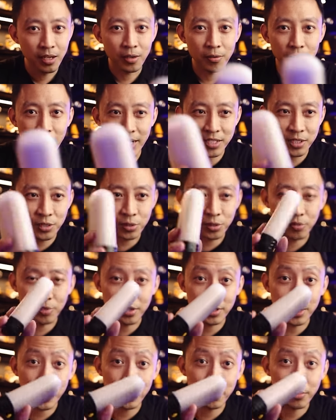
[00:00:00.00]
runs
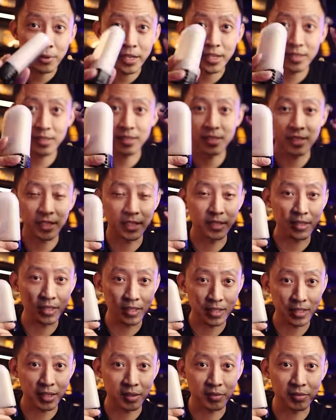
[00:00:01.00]
over them, right? This
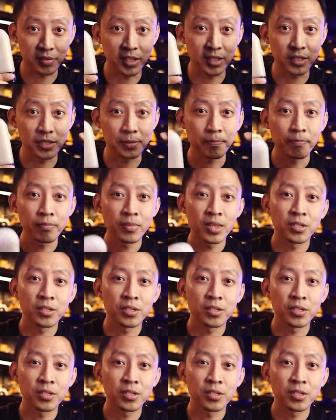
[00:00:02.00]
kind of things.